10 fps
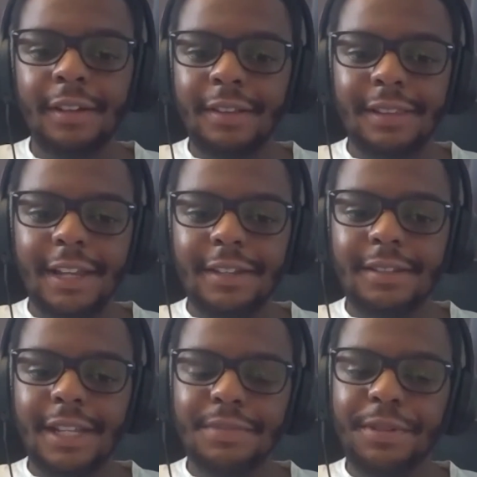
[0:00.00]
like
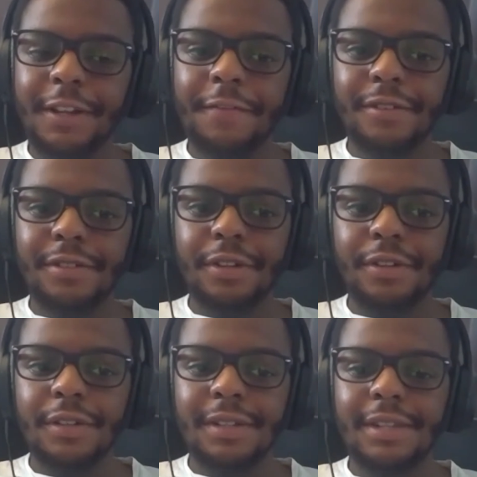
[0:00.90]
that's when you feel as though
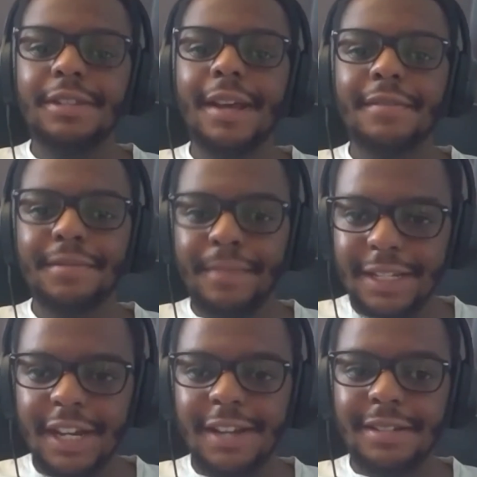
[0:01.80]
you need time to make
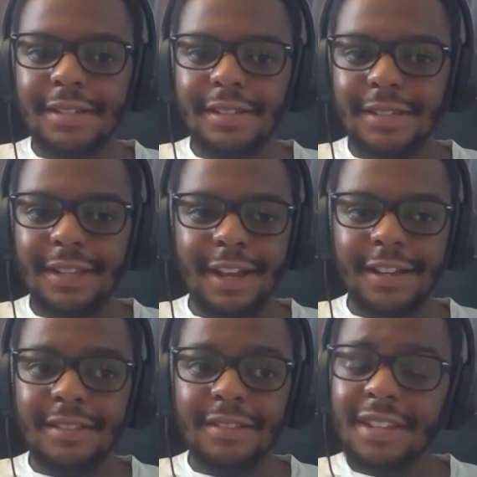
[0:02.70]
changes.
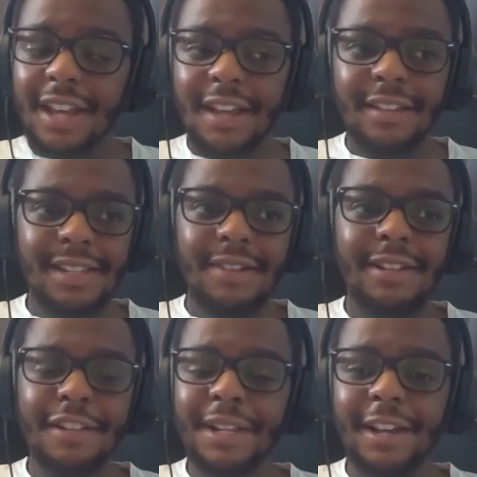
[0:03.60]
And yeah, that's how I
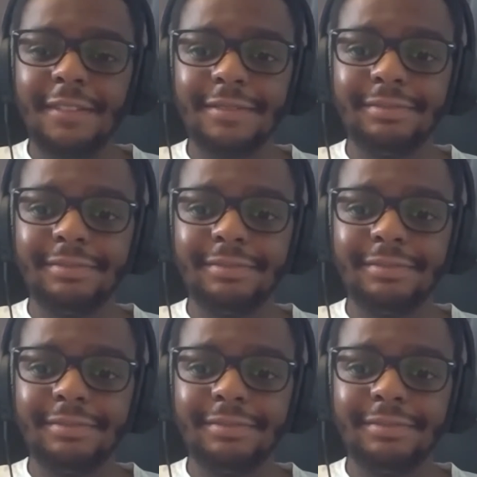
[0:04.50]
live my life.